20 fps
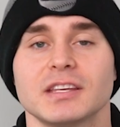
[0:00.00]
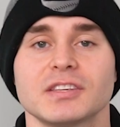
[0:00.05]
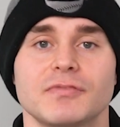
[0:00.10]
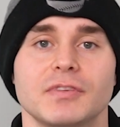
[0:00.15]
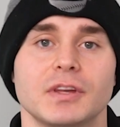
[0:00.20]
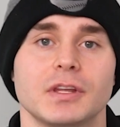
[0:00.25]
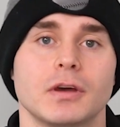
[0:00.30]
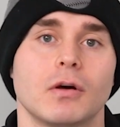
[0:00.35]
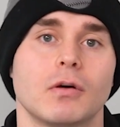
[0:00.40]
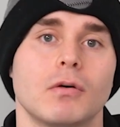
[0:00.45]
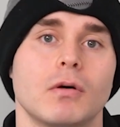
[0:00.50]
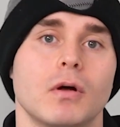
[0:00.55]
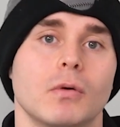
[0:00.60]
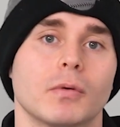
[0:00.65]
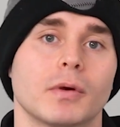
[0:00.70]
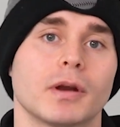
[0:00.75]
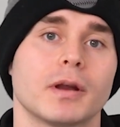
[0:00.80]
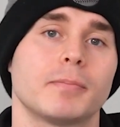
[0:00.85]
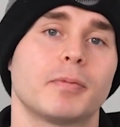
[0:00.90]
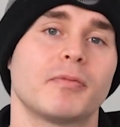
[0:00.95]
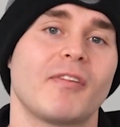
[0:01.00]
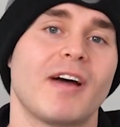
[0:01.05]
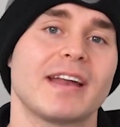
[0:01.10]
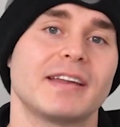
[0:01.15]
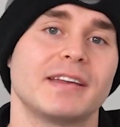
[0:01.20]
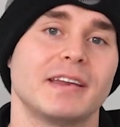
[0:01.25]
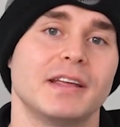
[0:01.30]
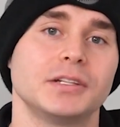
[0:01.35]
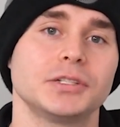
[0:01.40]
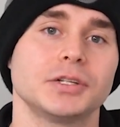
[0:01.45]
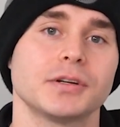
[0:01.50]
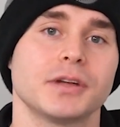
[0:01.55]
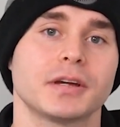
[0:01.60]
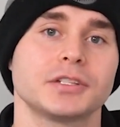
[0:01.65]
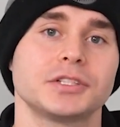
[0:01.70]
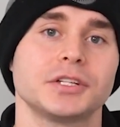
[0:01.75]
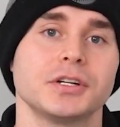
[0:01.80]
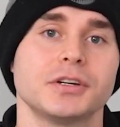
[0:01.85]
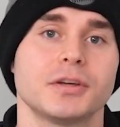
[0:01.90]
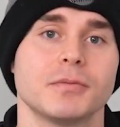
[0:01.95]
this video, we're going to provide an
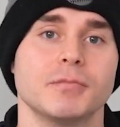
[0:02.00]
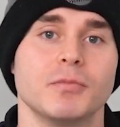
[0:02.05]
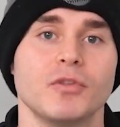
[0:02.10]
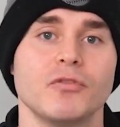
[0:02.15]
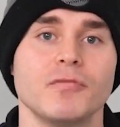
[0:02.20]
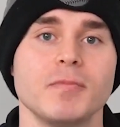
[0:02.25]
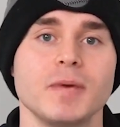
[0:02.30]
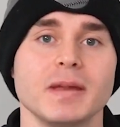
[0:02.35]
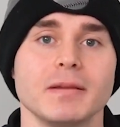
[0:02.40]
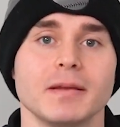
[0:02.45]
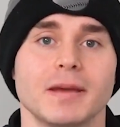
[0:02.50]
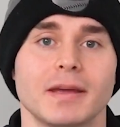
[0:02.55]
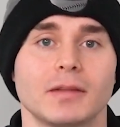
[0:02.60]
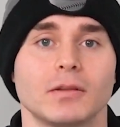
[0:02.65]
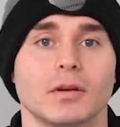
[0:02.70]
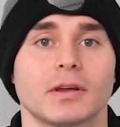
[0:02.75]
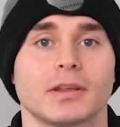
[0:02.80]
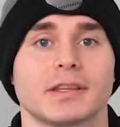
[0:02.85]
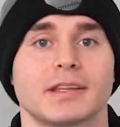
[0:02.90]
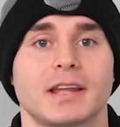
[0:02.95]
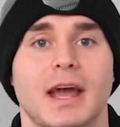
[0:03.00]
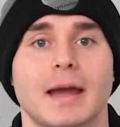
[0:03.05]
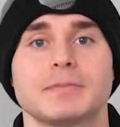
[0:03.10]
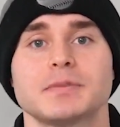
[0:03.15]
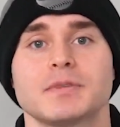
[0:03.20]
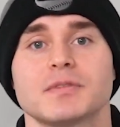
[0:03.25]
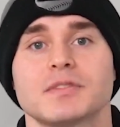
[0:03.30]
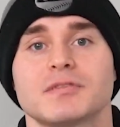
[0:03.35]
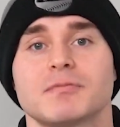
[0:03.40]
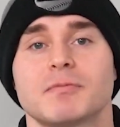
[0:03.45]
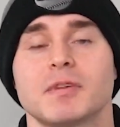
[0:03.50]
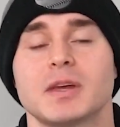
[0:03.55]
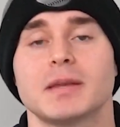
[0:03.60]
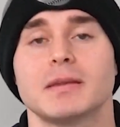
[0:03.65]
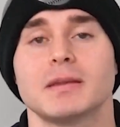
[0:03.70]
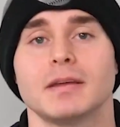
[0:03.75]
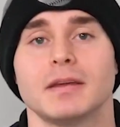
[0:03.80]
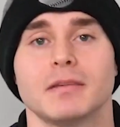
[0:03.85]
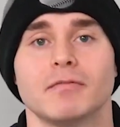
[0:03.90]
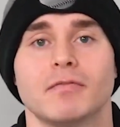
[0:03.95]
introduction to movement and look at the types of
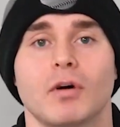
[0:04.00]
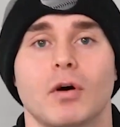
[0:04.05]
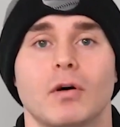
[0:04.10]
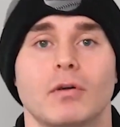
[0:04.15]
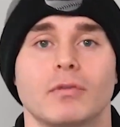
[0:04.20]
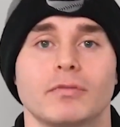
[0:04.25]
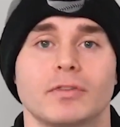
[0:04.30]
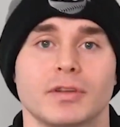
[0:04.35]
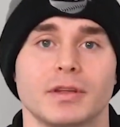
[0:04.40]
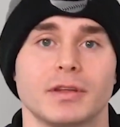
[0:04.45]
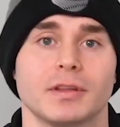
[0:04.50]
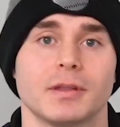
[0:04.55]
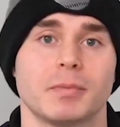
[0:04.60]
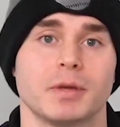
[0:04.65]
spin involved in the